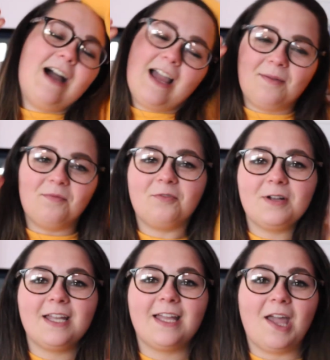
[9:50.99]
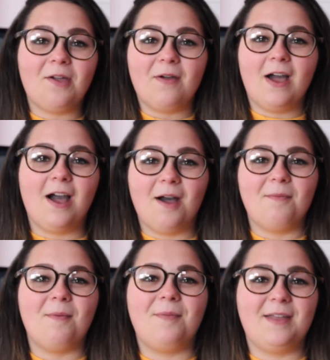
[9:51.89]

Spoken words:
I'm freaking out.